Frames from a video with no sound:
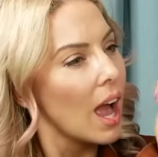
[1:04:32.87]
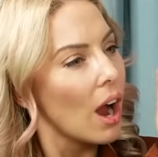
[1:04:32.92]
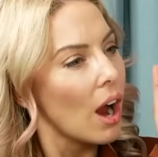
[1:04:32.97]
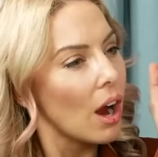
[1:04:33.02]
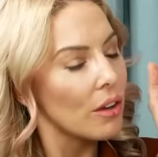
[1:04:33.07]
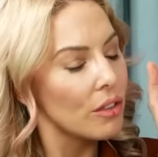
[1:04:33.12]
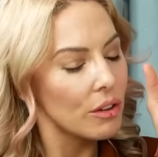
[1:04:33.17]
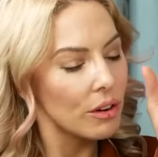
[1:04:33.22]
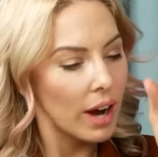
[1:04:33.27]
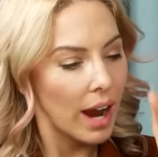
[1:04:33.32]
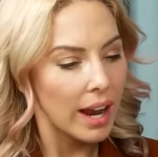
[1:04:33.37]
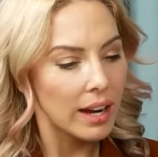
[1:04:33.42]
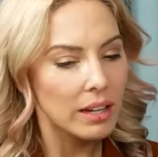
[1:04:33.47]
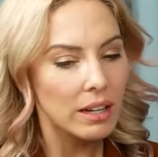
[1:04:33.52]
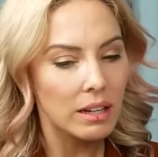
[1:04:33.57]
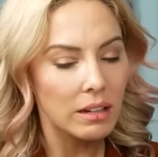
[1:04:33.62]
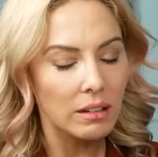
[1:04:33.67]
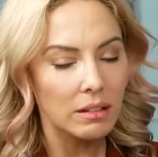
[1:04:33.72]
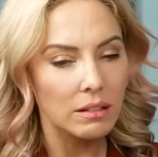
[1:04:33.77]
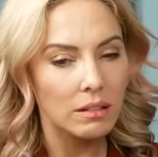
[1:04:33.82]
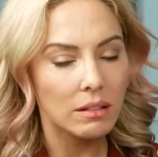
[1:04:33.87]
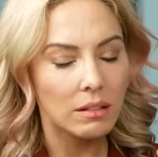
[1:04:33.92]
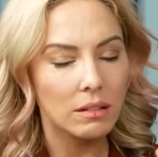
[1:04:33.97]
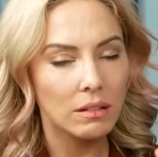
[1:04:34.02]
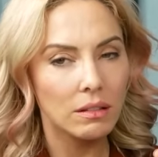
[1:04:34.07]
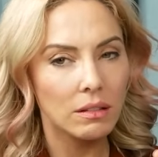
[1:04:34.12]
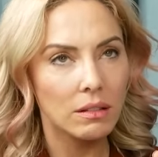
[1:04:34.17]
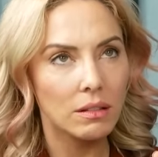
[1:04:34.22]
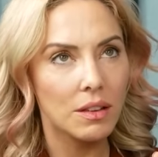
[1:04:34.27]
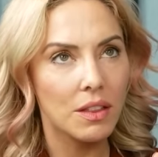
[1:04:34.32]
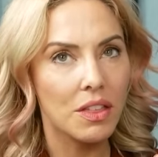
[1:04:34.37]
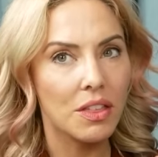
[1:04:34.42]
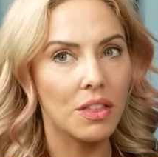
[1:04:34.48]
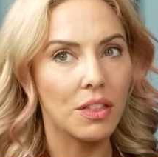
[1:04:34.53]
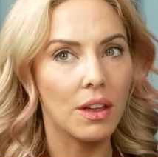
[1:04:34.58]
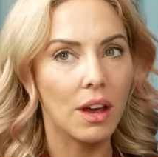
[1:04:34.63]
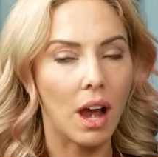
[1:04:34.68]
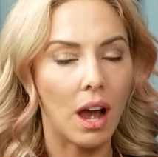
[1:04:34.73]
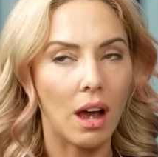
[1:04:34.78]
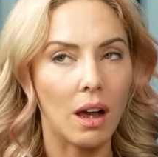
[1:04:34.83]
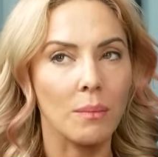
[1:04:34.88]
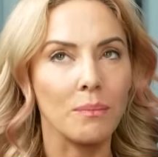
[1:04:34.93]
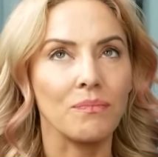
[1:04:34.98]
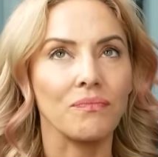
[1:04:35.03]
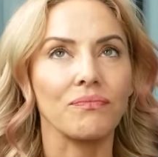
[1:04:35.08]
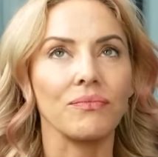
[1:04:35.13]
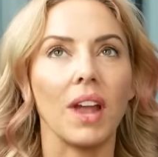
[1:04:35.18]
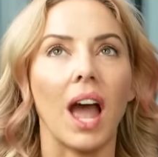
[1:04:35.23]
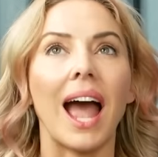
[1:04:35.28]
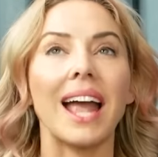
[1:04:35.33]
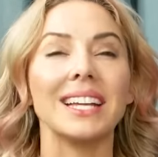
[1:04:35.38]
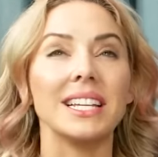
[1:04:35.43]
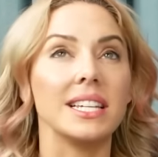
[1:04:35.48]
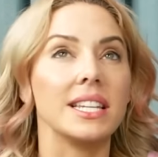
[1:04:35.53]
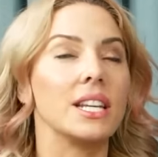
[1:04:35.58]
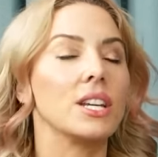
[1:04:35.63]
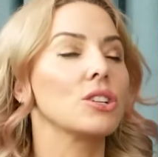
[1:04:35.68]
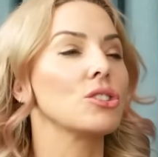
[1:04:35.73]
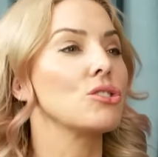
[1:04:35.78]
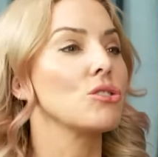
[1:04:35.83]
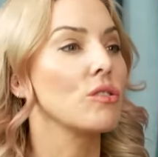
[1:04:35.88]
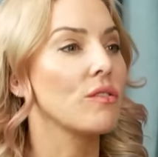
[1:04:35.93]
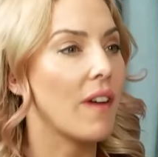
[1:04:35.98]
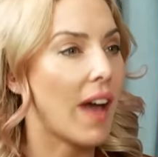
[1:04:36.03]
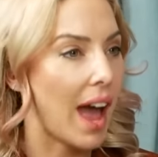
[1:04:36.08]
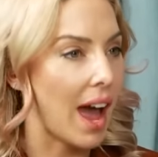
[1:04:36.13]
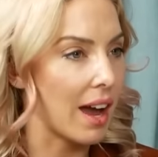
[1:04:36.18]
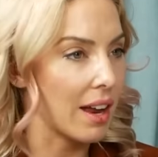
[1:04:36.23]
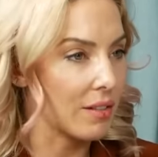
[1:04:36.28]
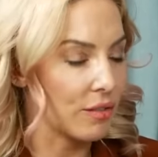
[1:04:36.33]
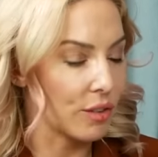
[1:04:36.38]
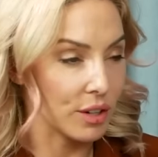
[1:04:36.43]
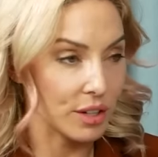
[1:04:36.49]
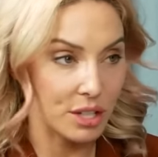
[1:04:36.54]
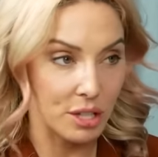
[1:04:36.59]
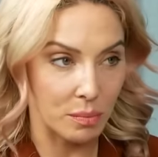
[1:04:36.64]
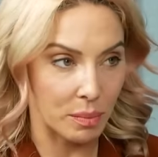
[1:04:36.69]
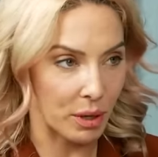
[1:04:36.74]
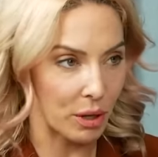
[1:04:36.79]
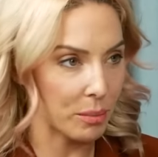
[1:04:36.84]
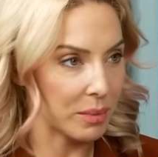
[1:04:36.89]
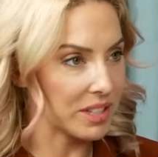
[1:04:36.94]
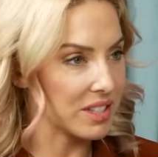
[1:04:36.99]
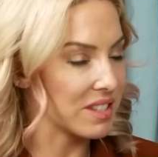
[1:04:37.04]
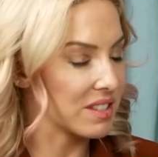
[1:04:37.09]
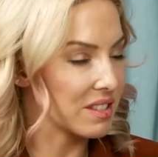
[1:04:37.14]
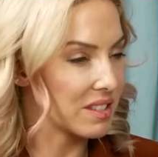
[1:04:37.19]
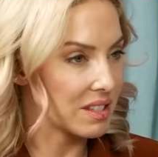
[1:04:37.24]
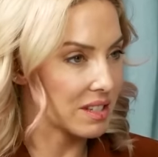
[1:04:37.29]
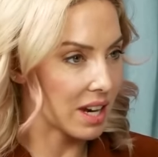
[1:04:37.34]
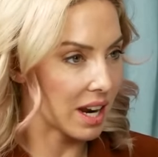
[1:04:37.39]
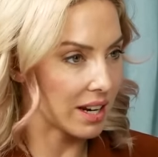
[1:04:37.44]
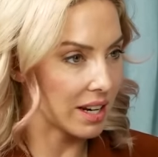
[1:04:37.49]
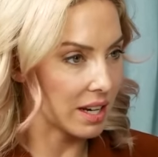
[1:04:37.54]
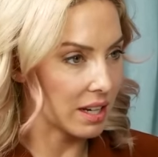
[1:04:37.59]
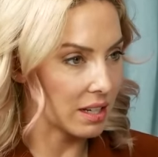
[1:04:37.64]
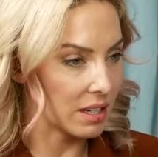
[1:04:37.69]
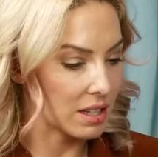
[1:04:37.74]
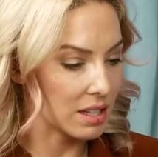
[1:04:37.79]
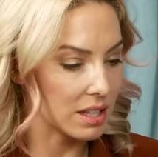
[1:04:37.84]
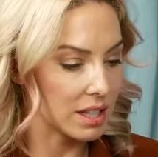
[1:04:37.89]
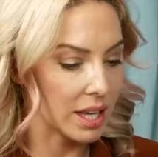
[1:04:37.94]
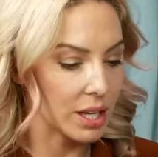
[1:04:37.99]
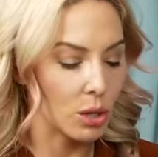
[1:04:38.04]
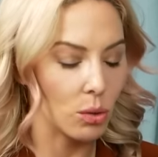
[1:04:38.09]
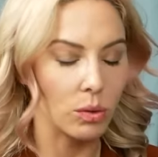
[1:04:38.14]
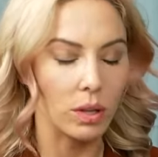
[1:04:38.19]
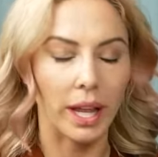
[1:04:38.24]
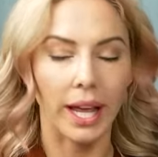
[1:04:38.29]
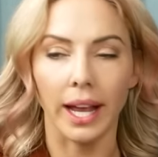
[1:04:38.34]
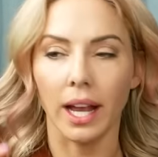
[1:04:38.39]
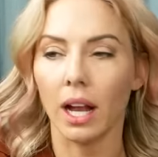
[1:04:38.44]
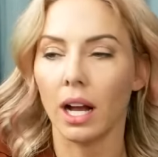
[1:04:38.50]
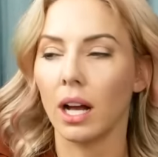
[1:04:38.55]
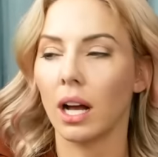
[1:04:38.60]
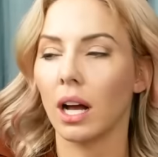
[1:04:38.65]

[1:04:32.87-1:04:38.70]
Are there any ideas you've had for experiments and studies that you were like,